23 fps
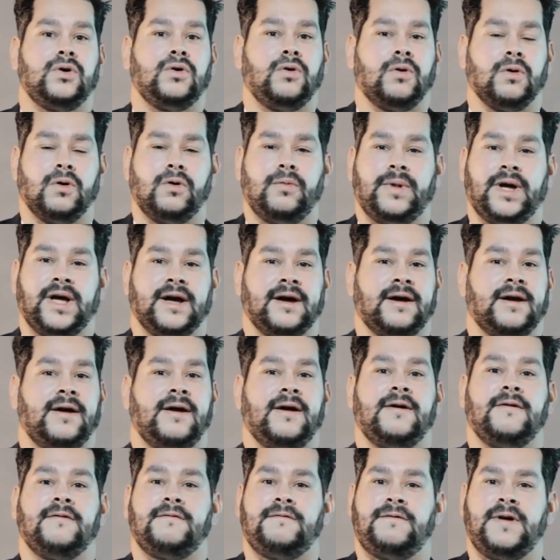grooming,
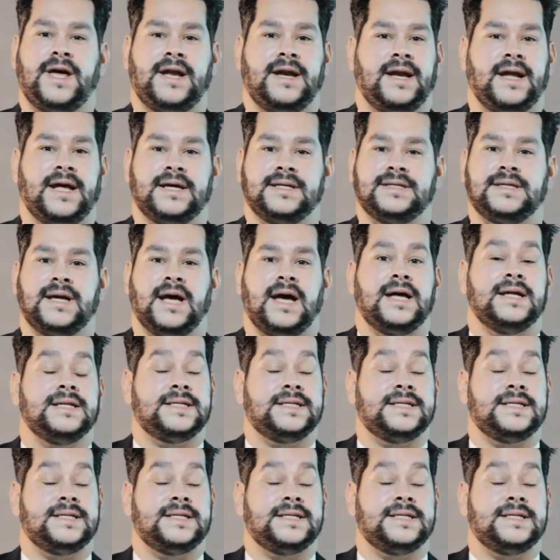fitness.